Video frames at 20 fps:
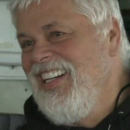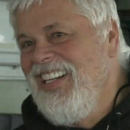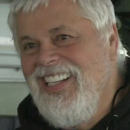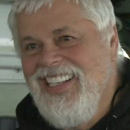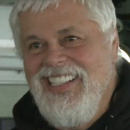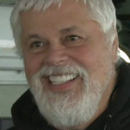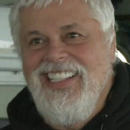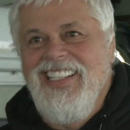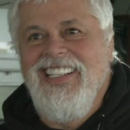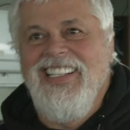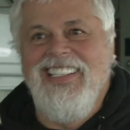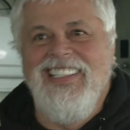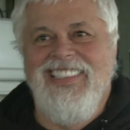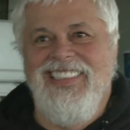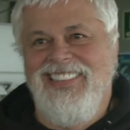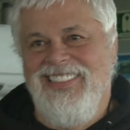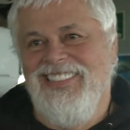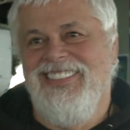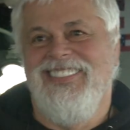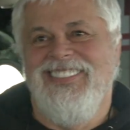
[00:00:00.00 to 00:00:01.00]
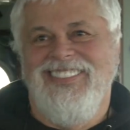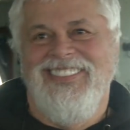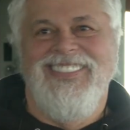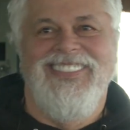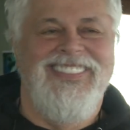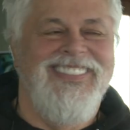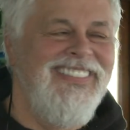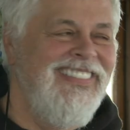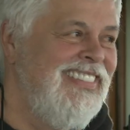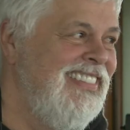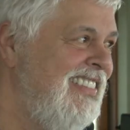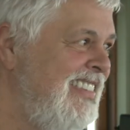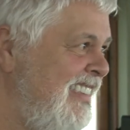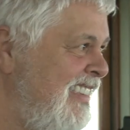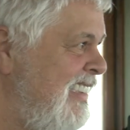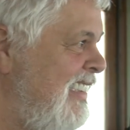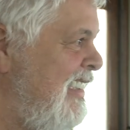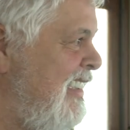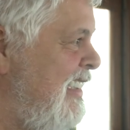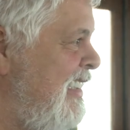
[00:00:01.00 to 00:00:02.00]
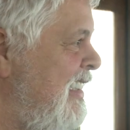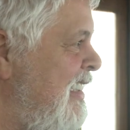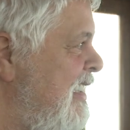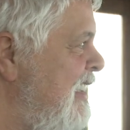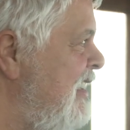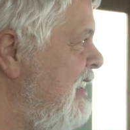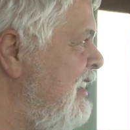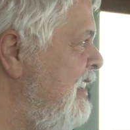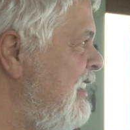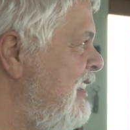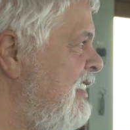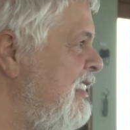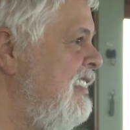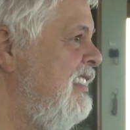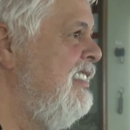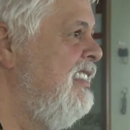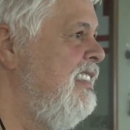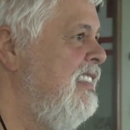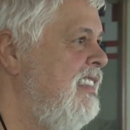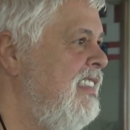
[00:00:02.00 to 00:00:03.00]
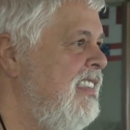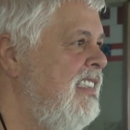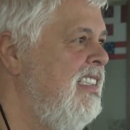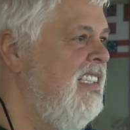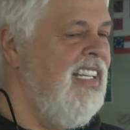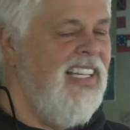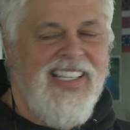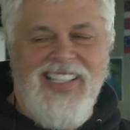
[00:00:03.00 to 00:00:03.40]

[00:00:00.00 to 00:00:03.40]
of reality television is stick to the script.